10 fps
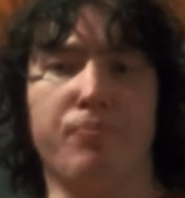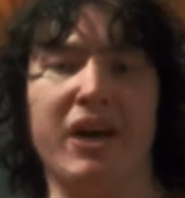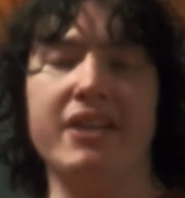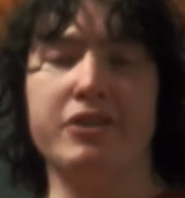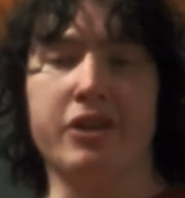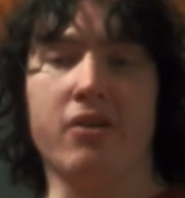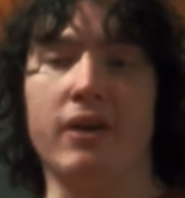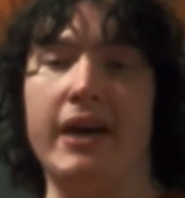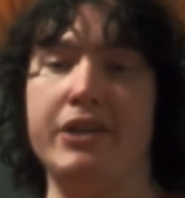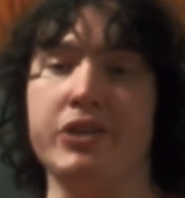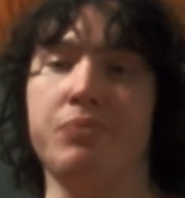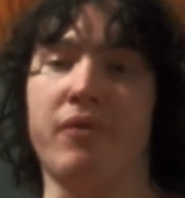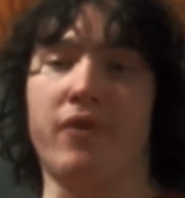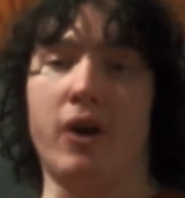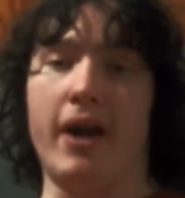But in general, I do
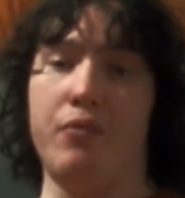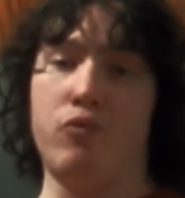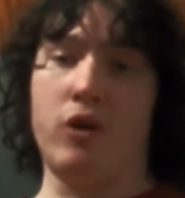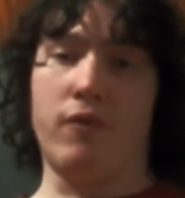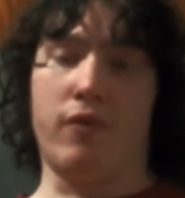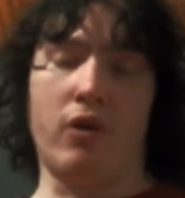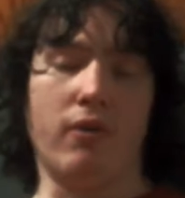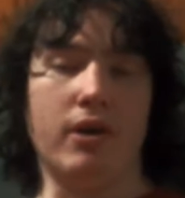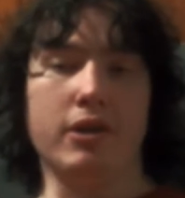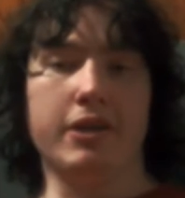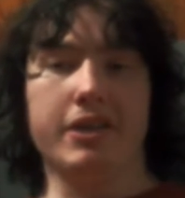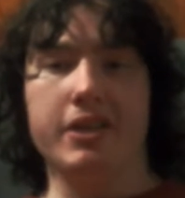prefer Edward Furlong